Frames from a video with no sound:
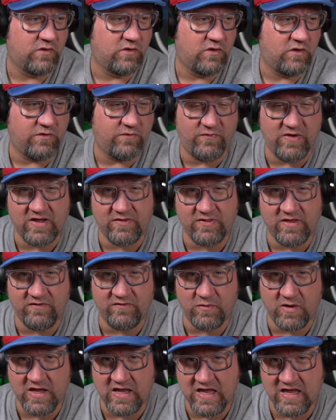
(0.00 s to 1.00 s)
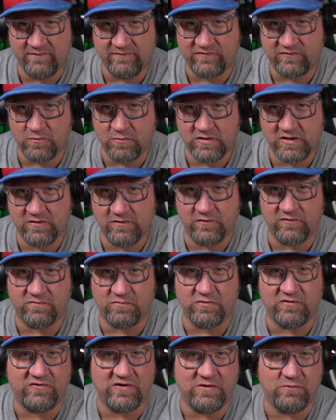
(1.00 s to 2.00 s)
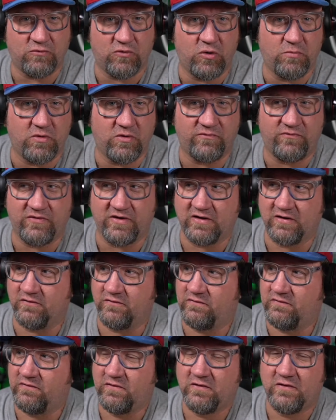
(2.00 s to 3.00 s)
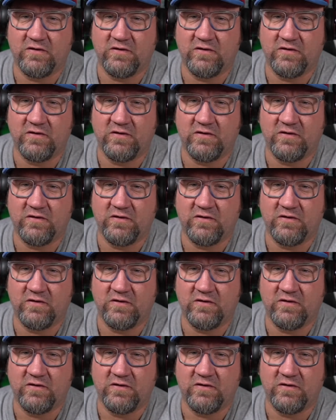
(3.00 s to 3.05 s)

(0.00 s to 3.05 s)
In fact, that's why I have so many of those Machine Robo figures.